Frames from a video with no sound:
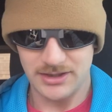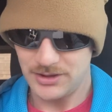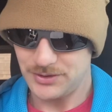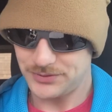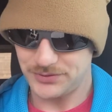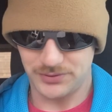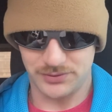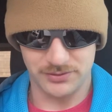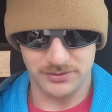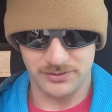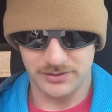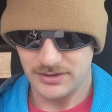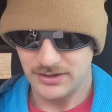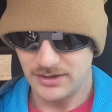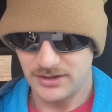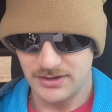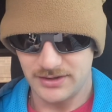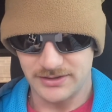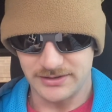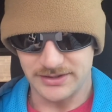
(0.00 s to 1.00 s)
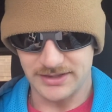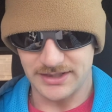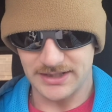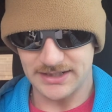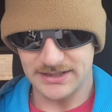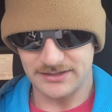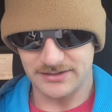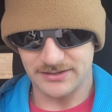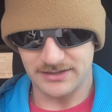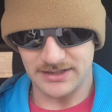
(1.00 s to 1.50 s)
Whew. You
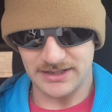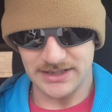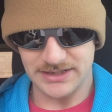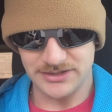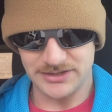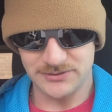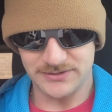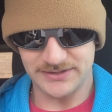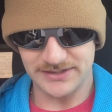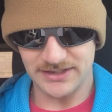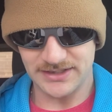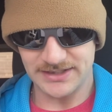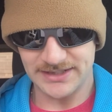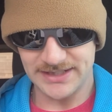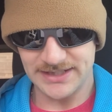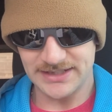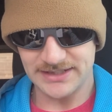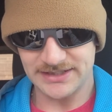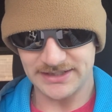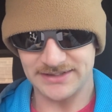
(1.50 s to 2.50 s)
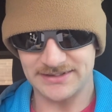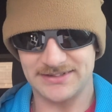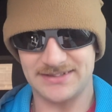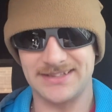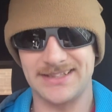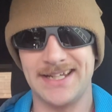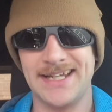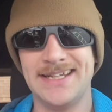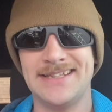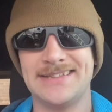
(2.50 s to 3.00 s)
got UCLA against
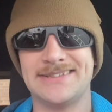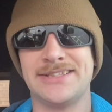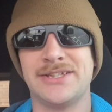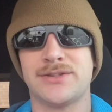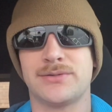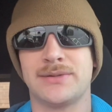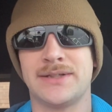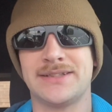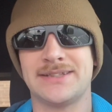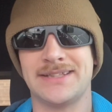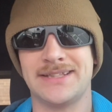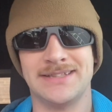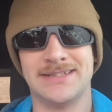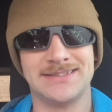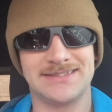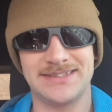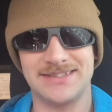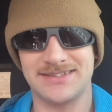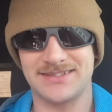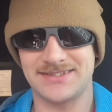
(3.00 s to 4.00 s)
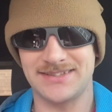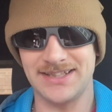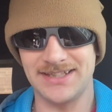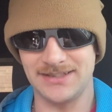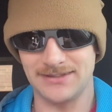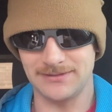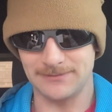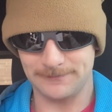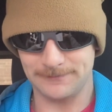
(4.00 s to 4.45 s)
the 18th ranked NC State.